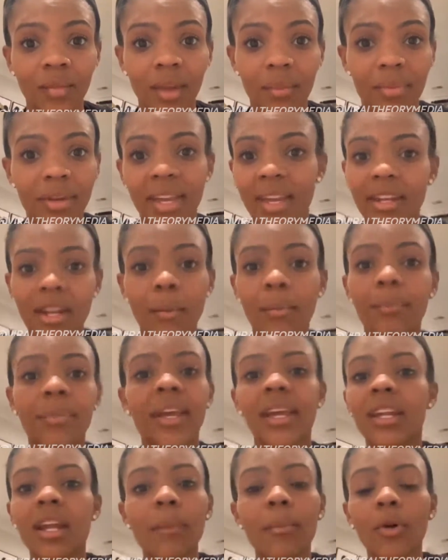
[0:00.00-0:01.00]
Being
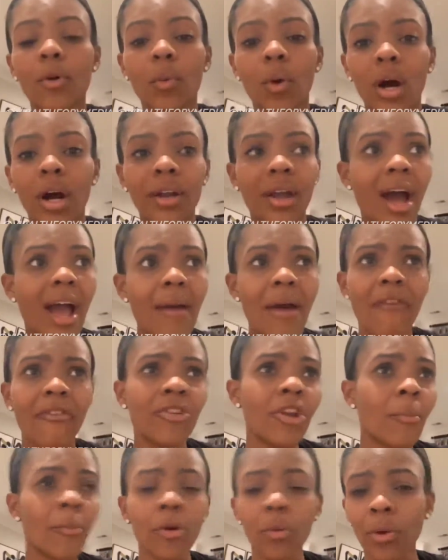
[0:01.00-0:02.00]
number one. I have a
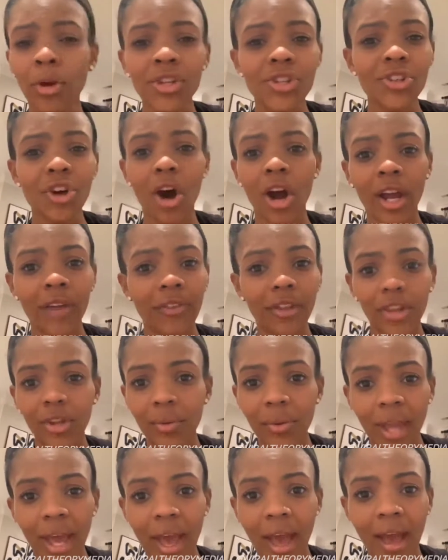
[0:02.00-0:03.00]
number one song in the
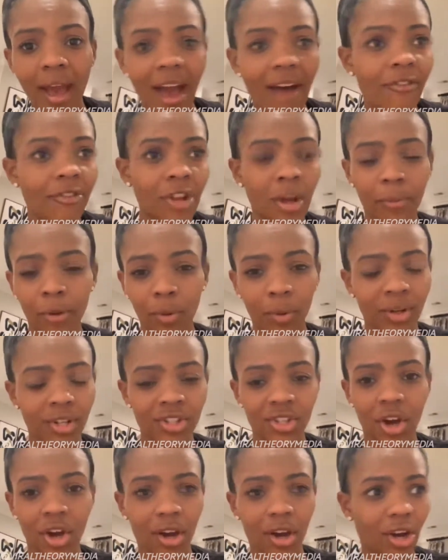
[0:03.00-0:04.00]
UK. I have a number one
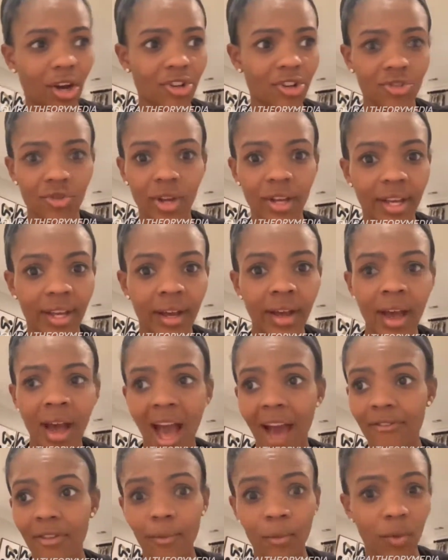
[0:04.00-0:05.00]
song in Australia. I
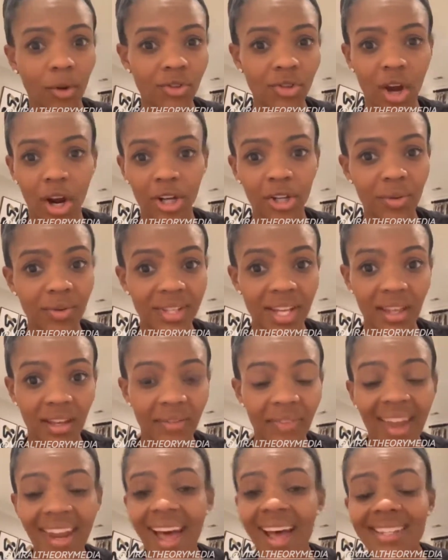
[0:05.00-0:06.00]
have a number one song in New
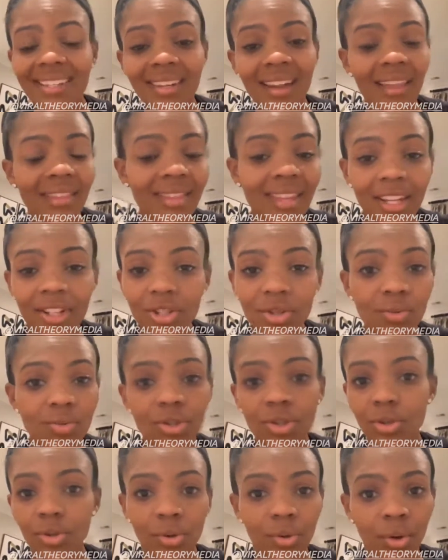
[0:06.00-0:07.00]
Zealand. That has nothing to
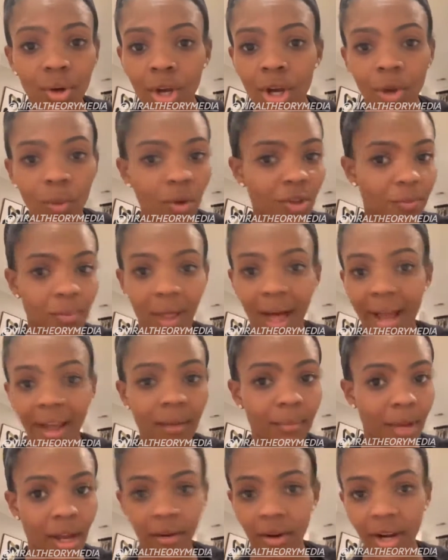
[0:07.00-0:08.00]
do with Black
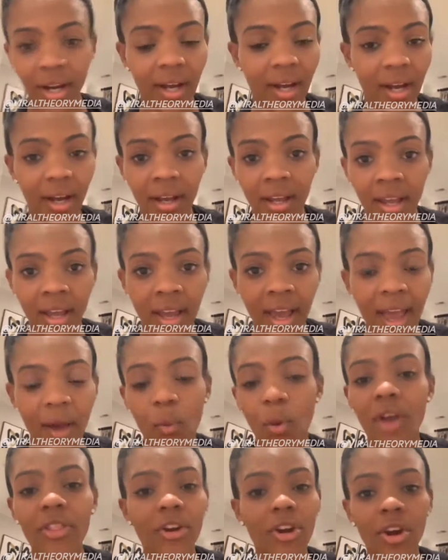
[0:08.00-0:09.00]
America and
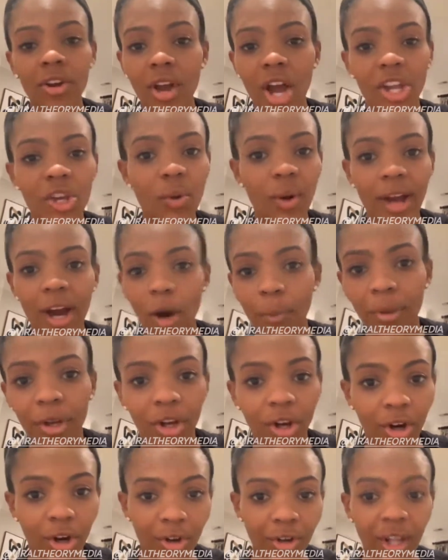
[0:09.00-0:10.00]
whether or not you are helping
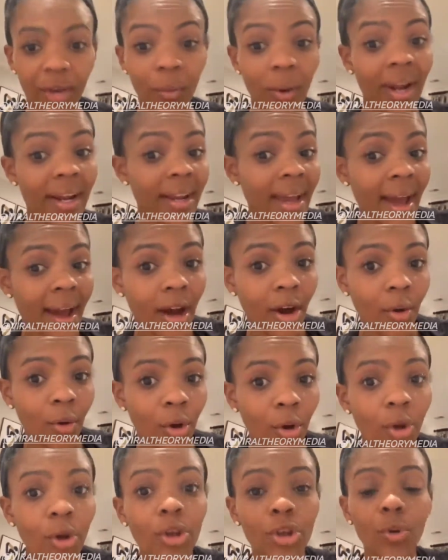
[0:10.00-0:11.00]
or hurting. Right now,
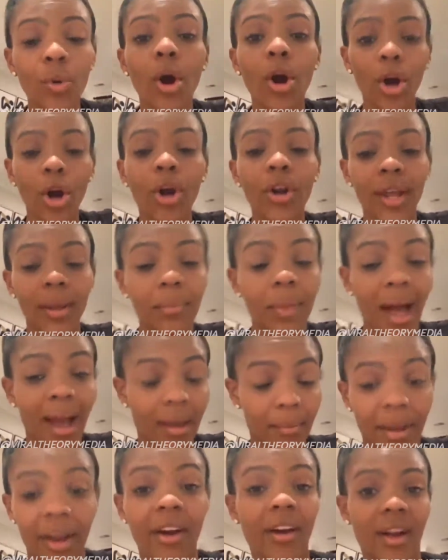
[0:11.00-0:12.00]
you are hurting Black
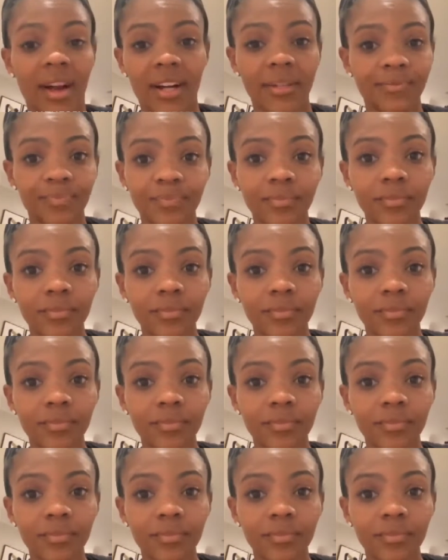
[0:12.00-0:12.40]
America.